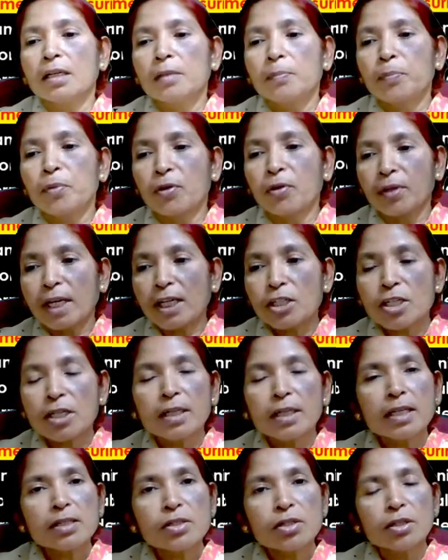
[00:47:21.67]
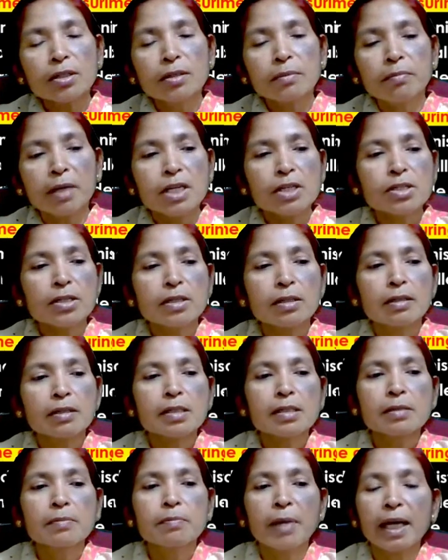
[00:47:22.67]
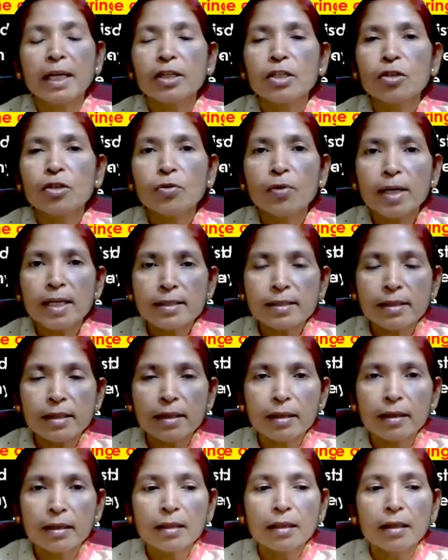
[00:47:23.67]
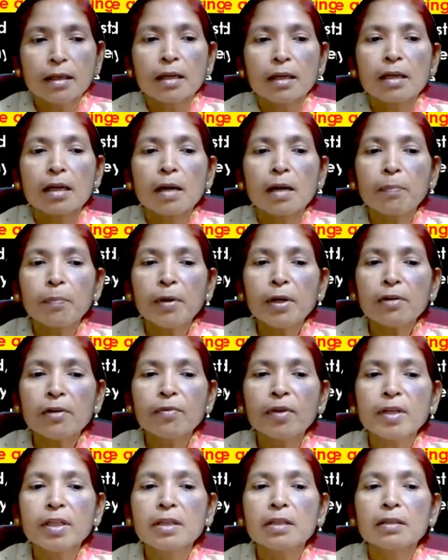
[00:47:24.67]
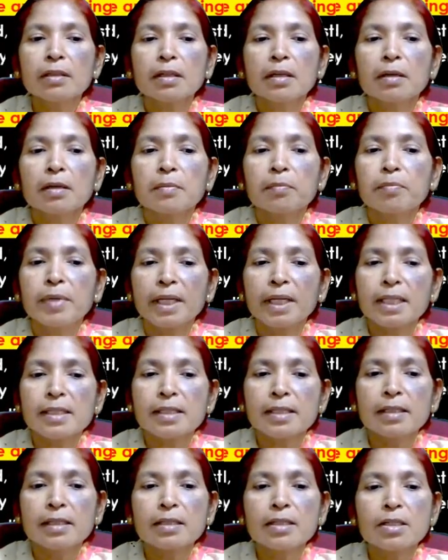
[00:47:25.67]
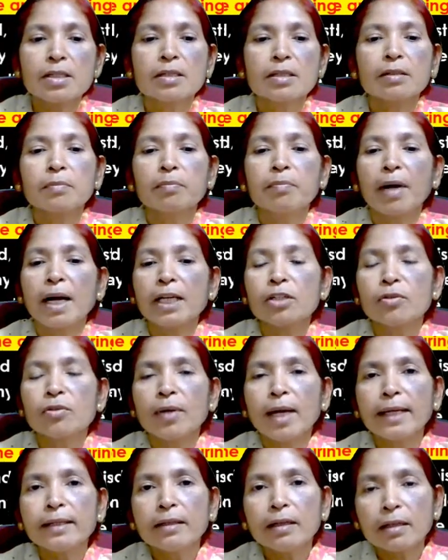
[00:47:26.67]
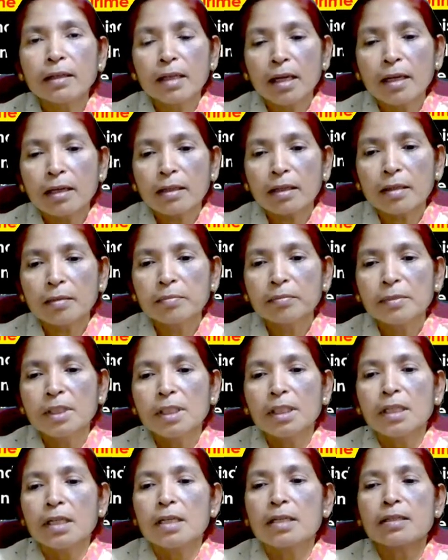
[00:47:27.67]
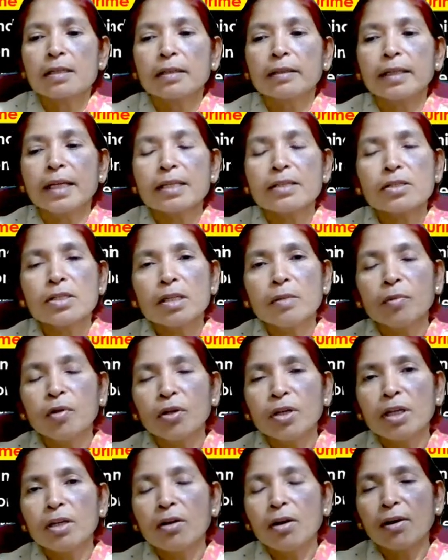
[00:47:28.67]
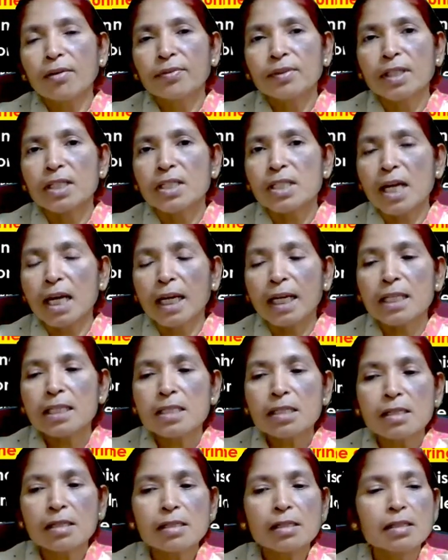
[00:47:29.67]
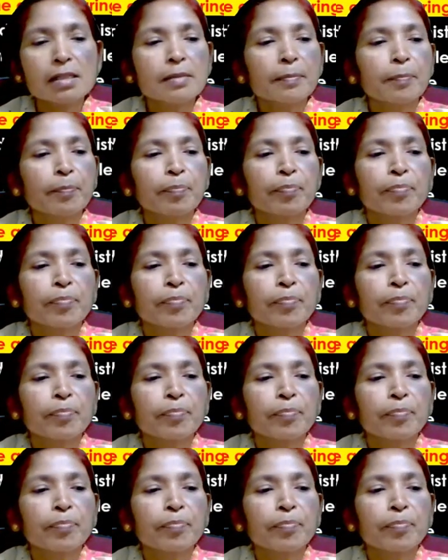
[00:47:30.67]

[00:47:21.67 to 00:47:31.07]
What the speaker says: protectionist measures by USA coupled with Brexit by United Kingdom is a testimony of the challenges